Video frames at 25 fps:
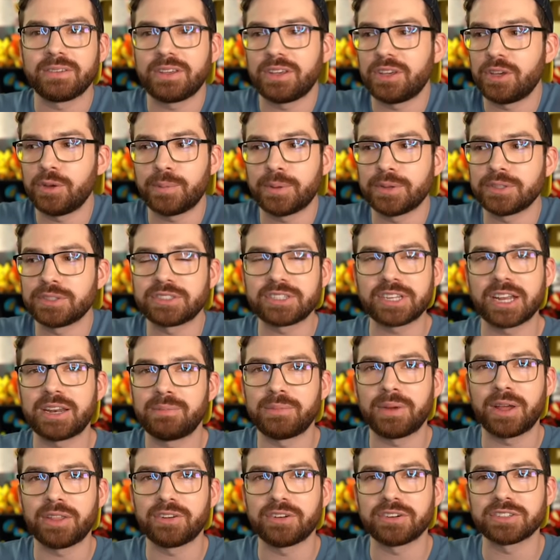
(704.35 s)
Cubone's dead
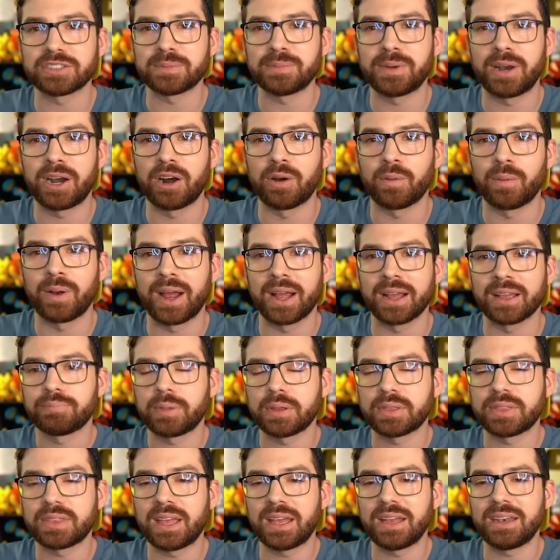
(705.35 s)
mother is a Marowak.
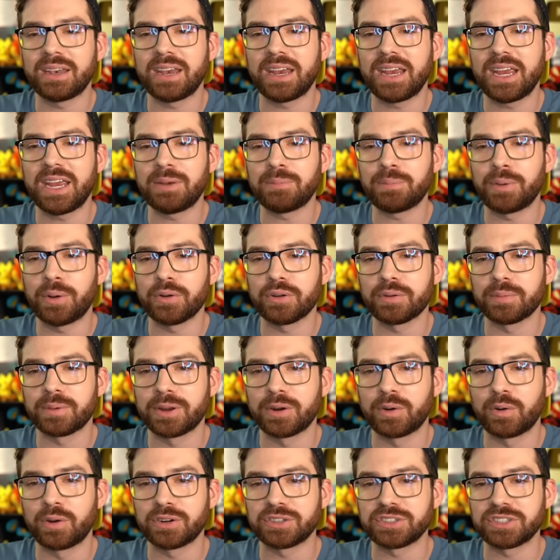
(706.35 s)
But then in
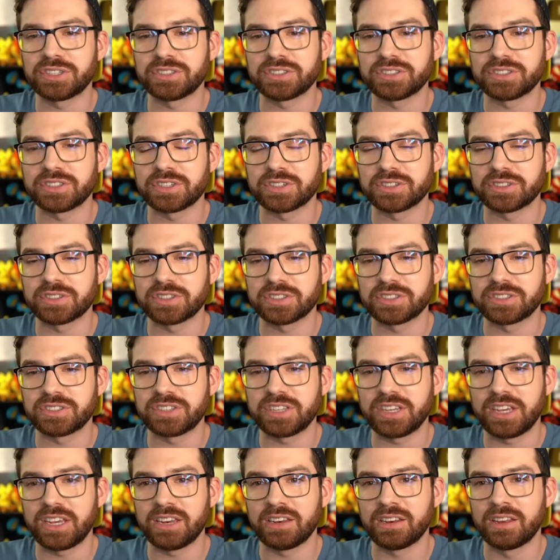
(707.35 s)
Pokemon Origins, there's the
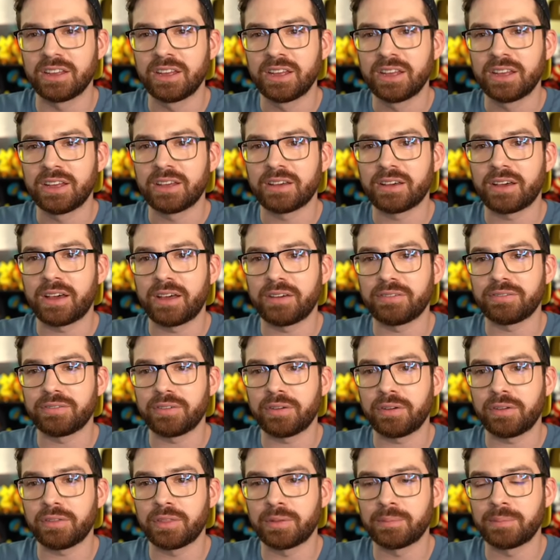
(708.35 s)
scene of
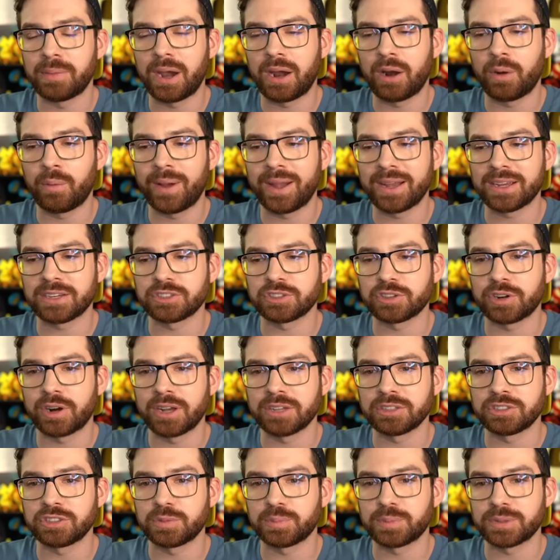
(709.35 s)
the Marowak
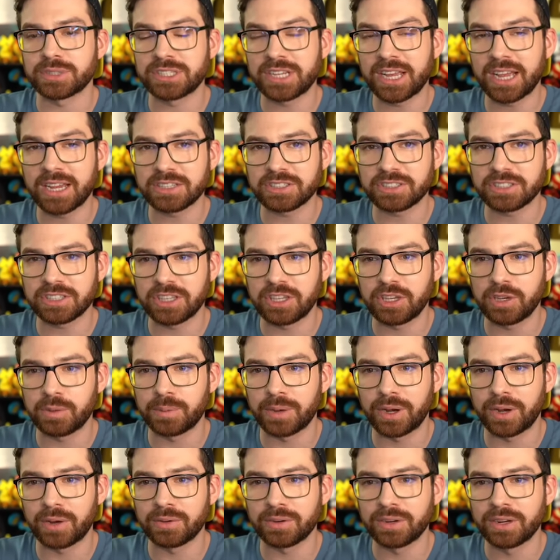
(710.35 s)
trying to protect
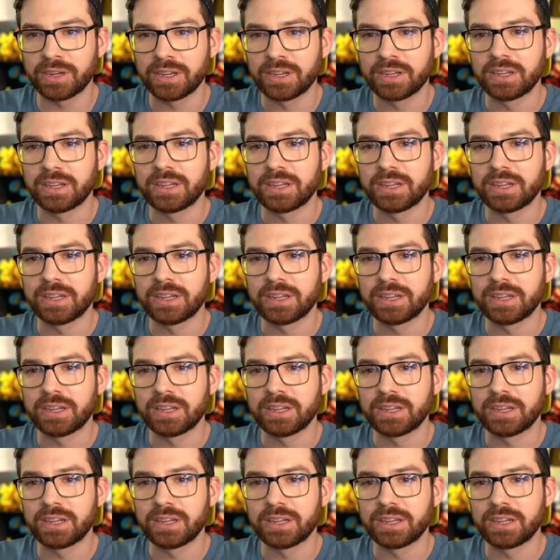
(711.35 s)
Cubone,